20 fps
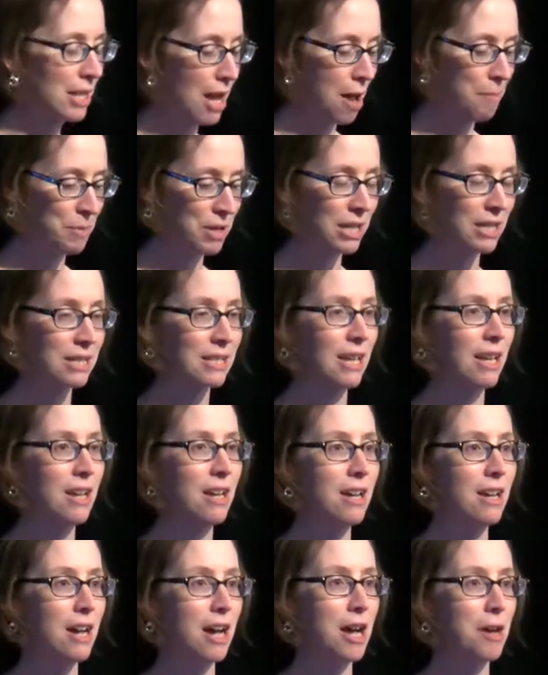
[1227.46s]
topics,
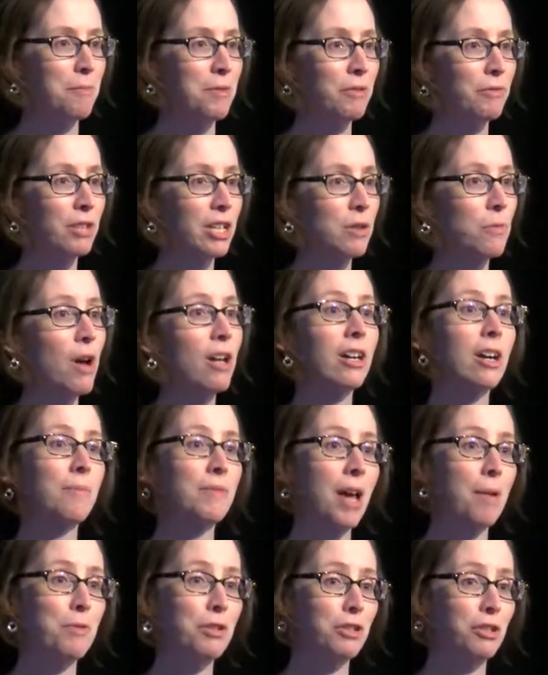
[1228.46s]
um, and really welcome
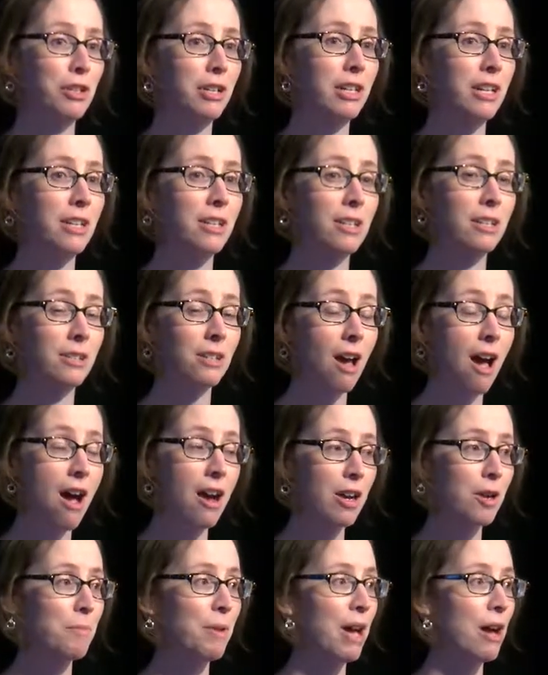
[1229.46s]
the opportunity to
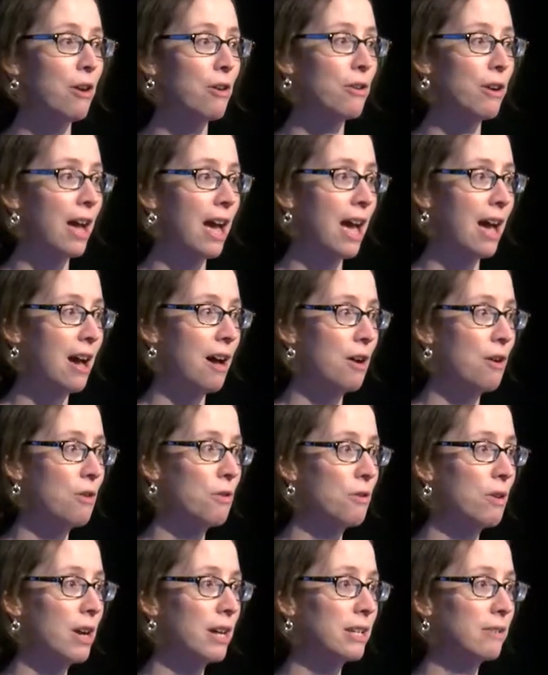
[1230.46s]
talk about
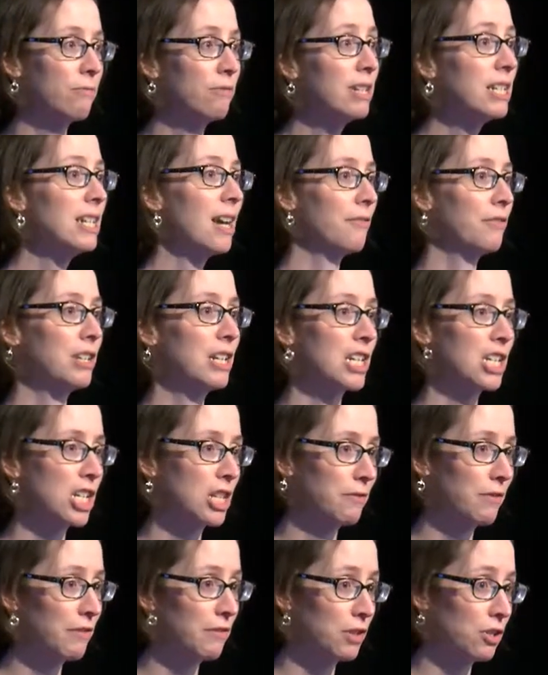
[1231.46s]
how a
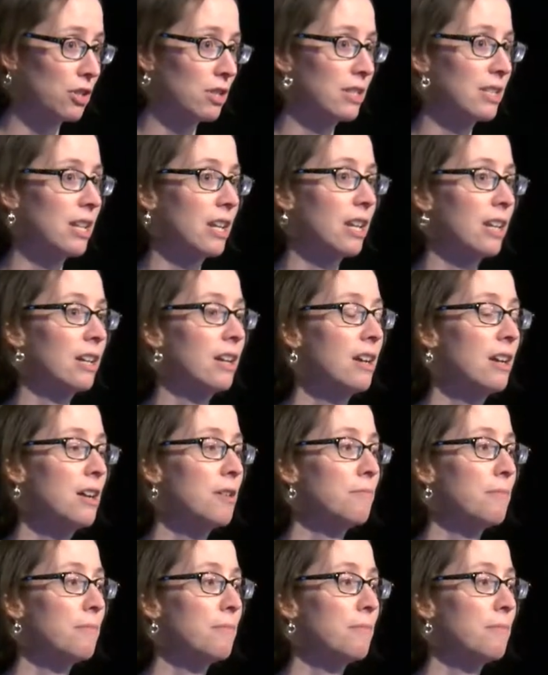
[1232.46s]
redefinition of efficiency